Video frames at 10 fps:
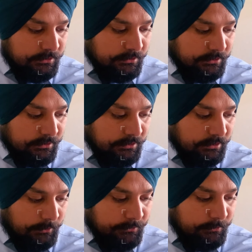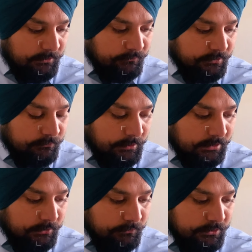turning up the
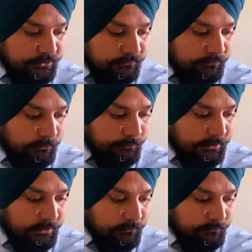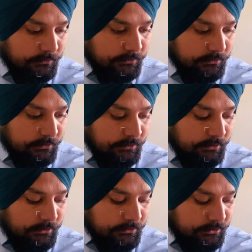magnification from that of figure
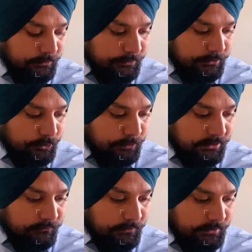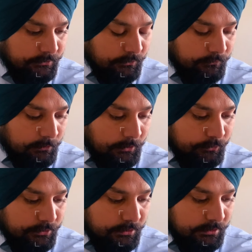3.2 by the factor of
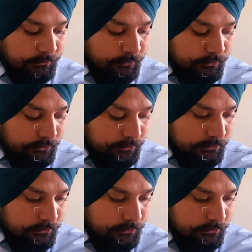about 10 more.